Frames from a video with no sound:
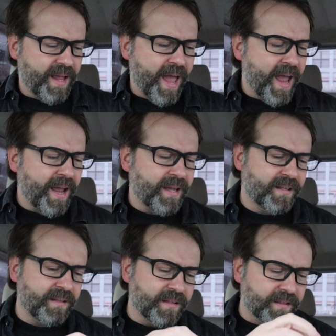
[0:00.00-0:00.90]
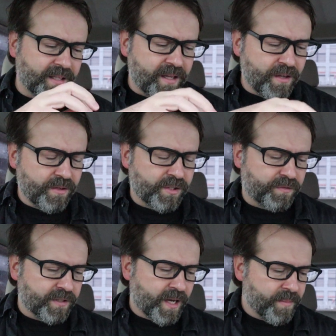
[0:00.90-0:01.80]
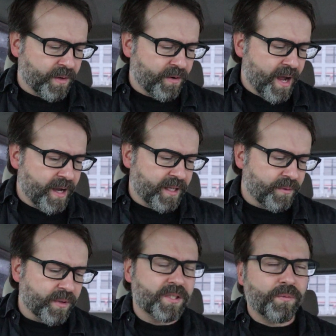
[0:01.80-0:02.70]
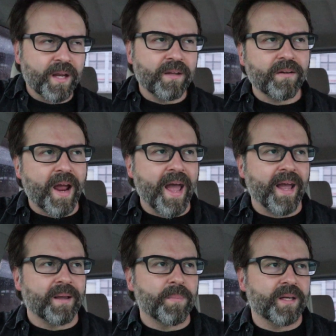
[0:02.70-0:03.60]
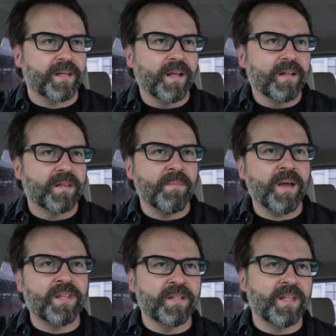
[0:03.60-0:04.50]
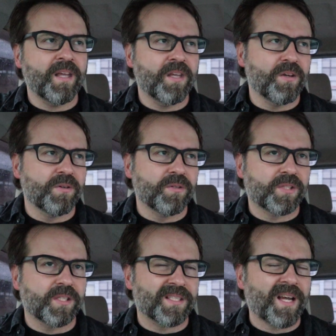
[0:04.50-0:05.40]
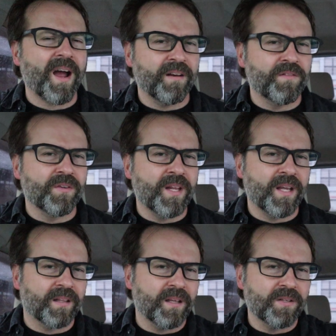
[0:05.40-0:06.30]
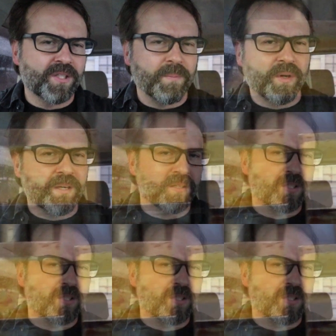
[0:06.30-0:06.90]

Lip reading: egg that they use for Tamagoyaki, well, it's a regular egg, but the method they use is kind of unique. They usually put it in